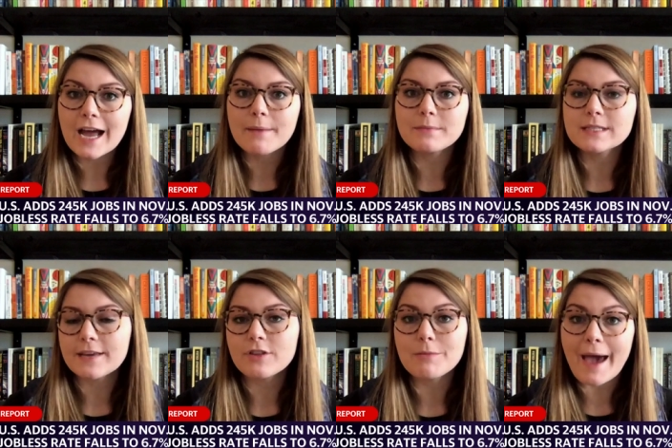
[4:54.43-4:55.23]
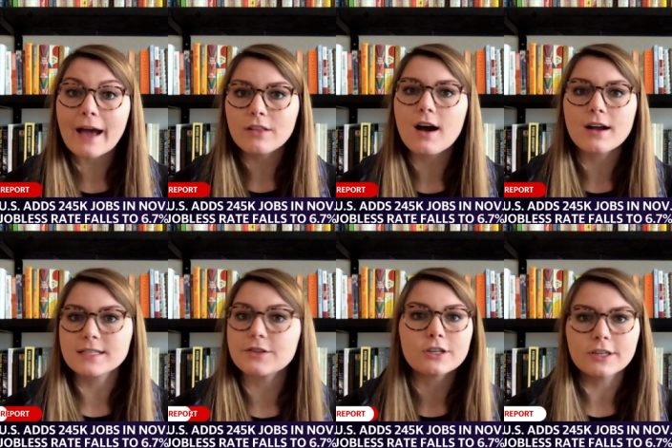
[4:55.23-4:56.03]
times given the
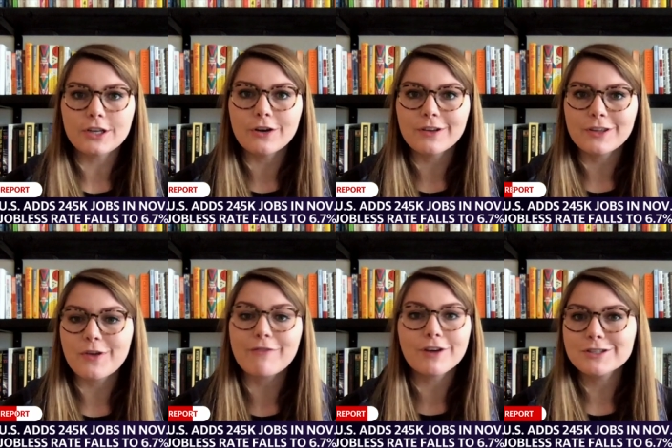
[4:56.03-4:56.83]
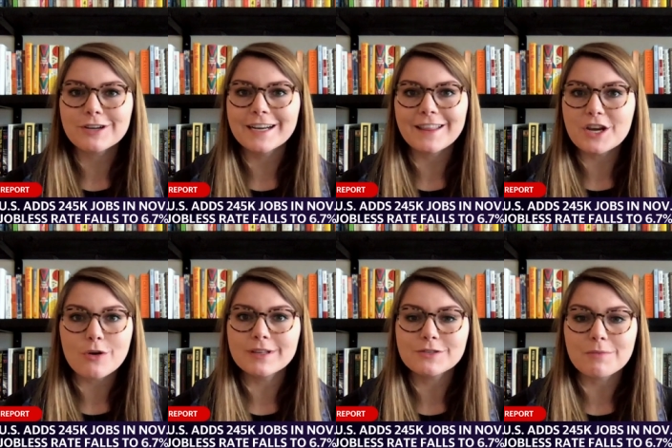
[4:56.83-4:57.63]
backlogs, and they're you know you get frustrated that
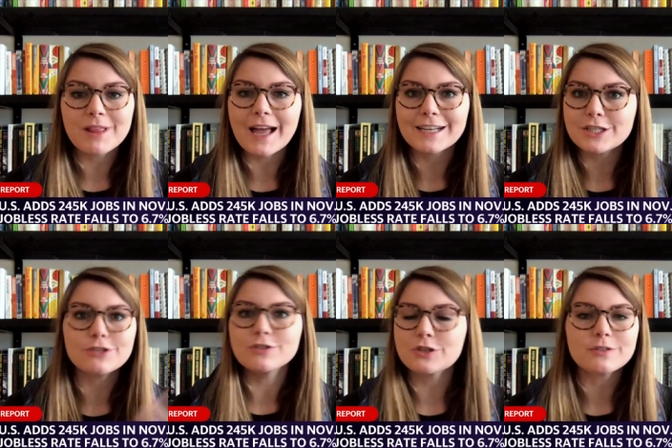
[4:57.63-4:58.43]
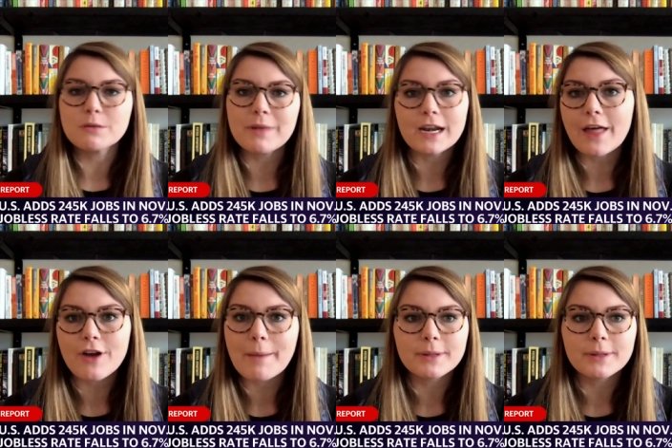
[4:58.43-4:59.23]
no one's replied to you, so you submit another
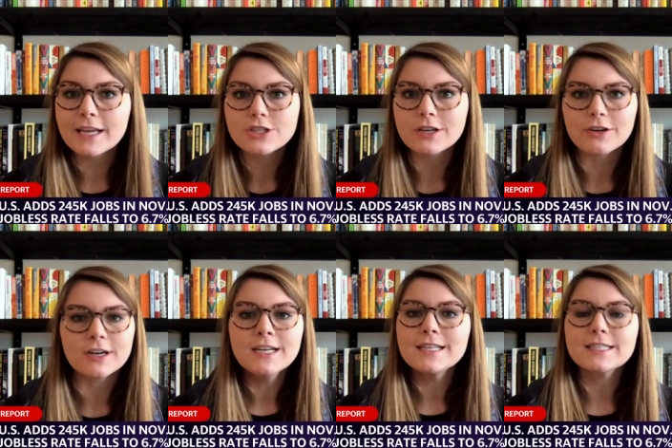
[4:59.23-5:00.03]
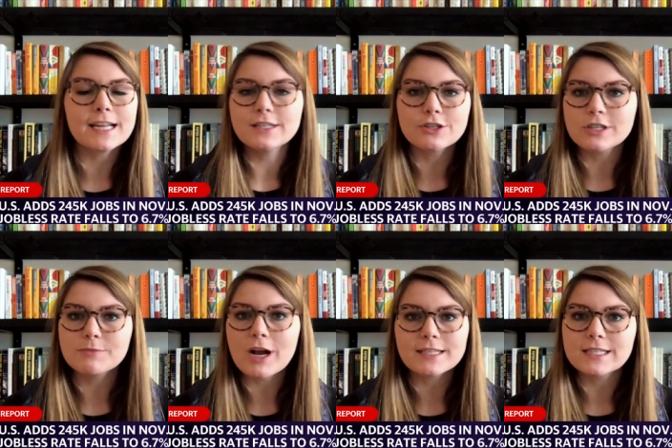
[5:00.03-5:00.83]
application, or states are just
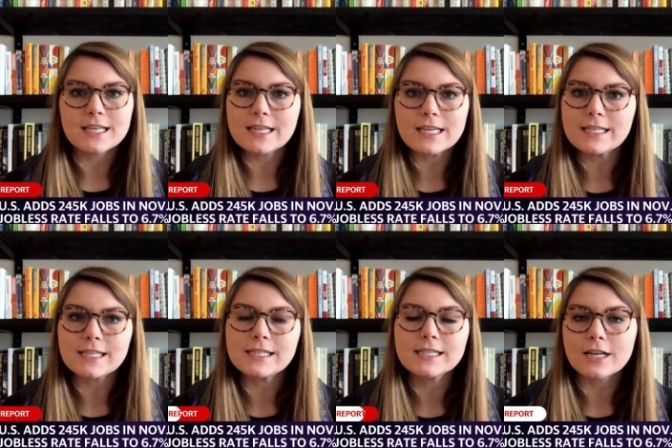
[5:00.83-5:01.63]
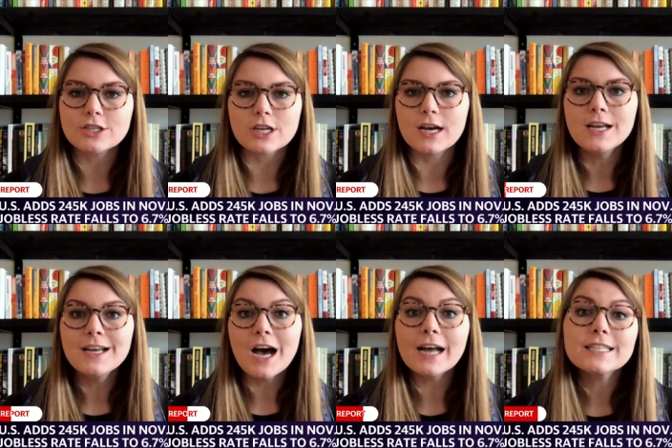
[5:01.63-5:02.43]
processing these in such a
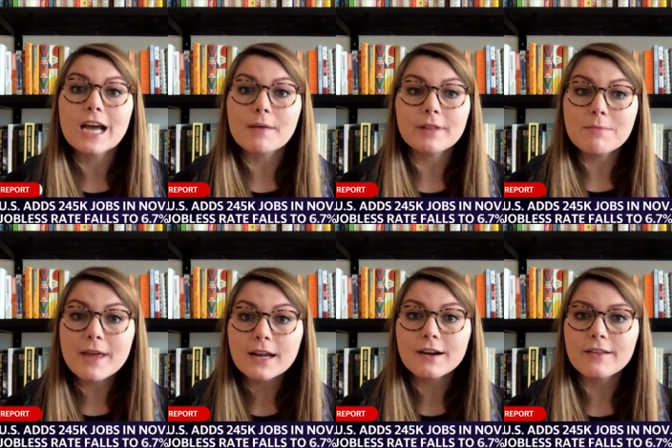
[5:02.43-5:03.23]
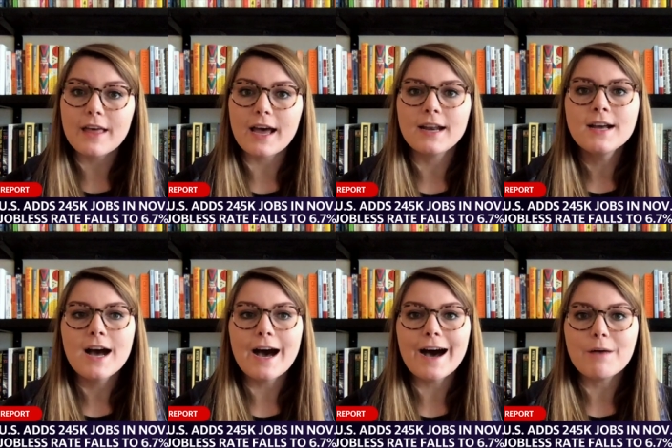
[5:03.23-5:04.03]
untimely manner that
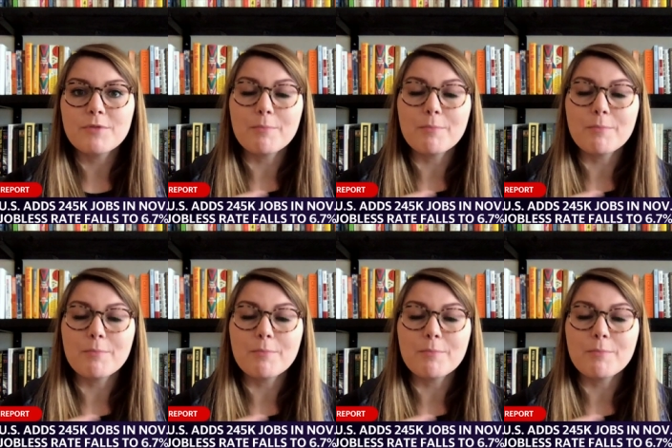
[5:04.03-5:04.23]
um,